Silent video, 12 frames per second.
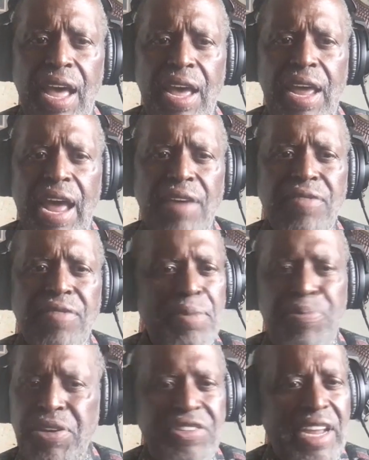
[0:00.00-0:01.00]
And I really
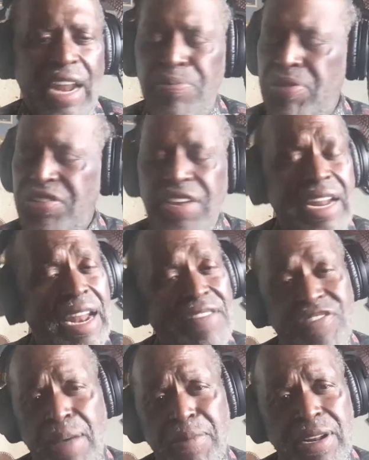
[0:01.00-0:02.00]
appreciated that
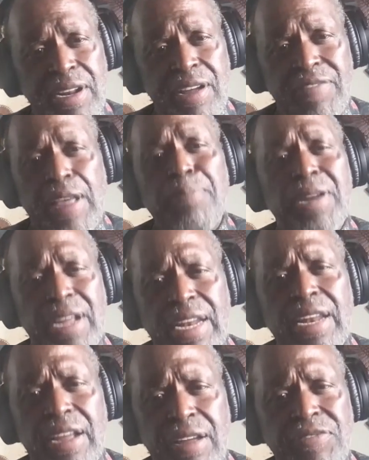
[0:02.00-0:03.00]
family love, that blood
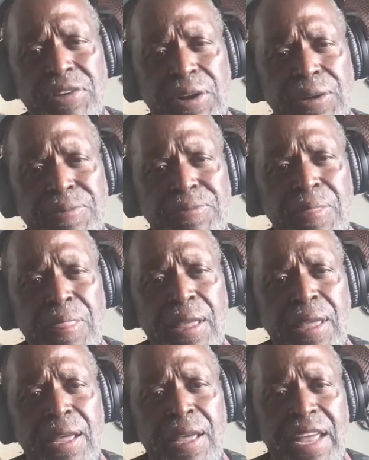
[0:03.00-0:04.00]
love, And
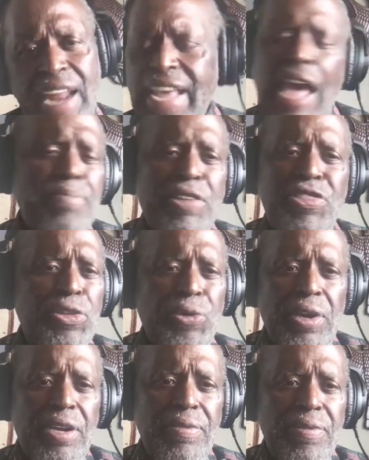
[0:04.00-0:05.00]
that got me through
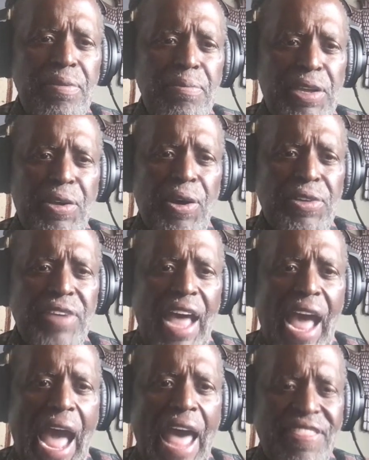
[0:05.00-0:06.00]
it because
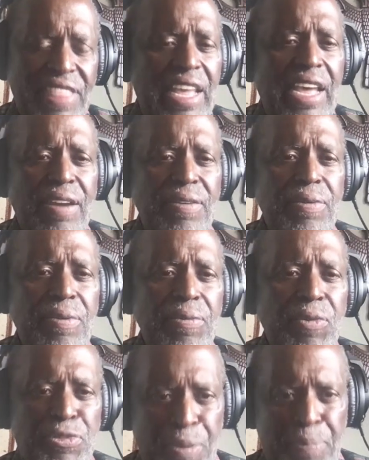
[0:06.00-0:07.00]
I then
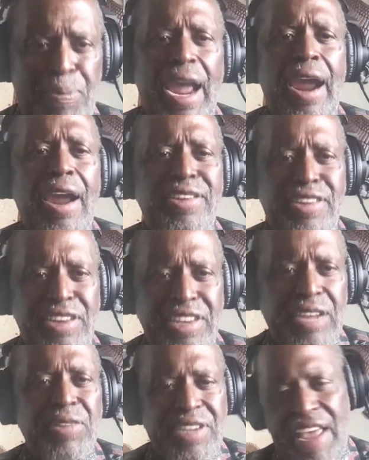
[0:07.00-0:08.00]
was prepared to
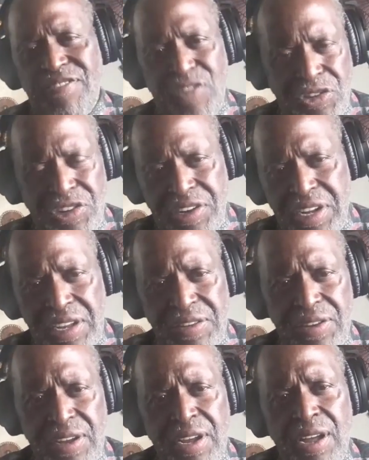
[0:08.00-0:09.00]
deal with the
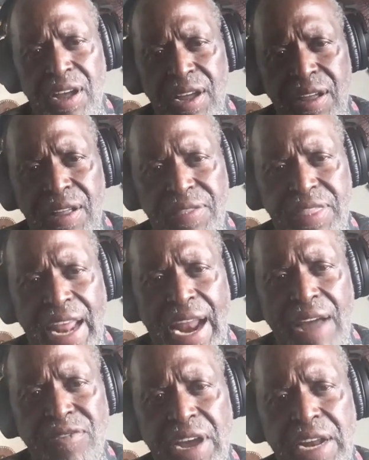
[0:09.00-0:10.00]
adversities that
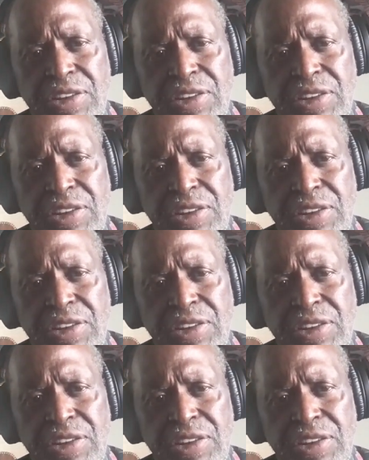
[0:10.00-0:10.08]
I ran